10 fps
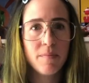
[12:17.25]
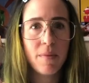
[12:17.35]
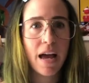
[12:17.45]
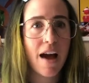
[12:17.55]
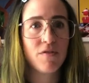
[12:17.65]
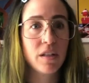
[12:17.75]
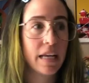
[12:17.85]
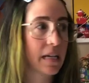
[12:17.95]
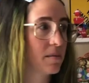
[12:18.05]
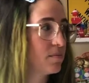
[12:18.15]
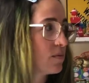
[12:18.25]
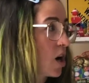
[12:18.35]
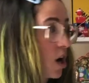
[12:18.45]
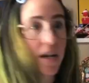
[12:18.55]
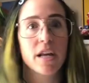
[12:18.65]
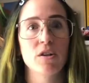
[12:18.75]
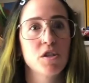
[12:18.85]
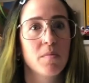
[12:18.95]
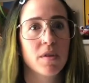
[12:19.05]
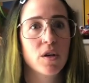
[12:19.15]
I have to, like, cut it or
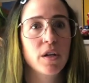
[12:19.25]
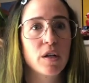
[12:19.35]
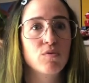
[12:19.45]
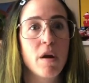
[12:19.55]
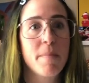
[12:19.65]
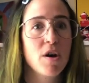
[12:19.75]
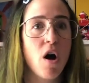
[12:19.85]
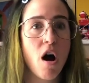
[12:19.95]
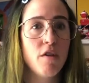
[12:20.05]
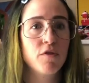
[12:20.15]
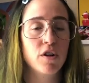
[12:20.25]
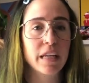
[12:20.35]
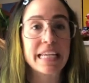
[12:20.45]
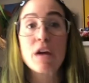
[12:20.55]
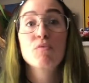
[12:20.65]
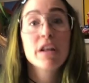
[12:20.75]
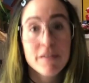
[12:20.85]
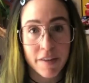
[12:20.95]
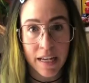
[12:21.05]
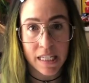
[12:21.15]
something, or, like, rip it off, or, like, get rid
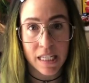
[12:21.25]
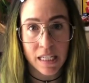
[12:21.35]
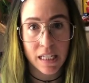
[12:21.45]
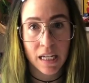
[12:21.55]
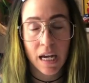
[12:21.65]
of it.